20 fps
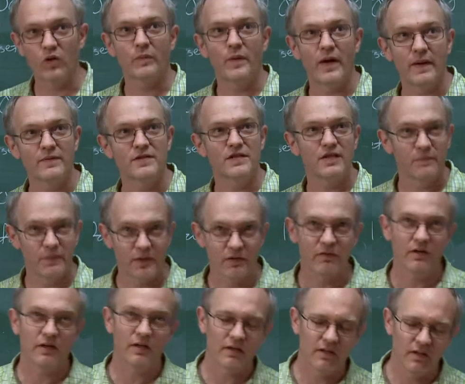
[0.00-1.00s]
the papers that have been
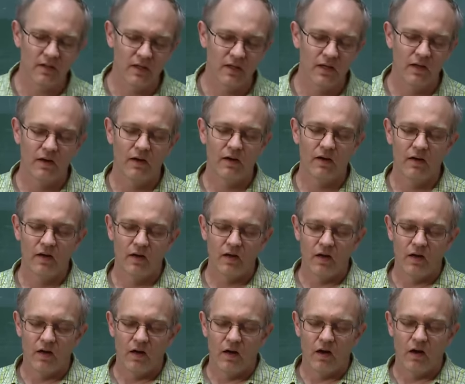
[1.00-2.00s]
written
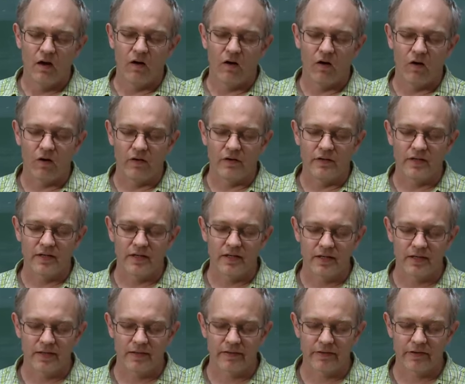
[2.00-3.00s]
on
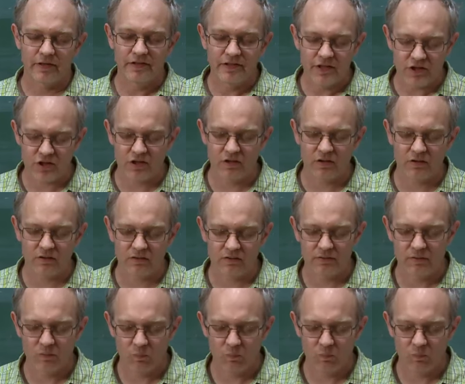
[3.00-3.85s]
conditional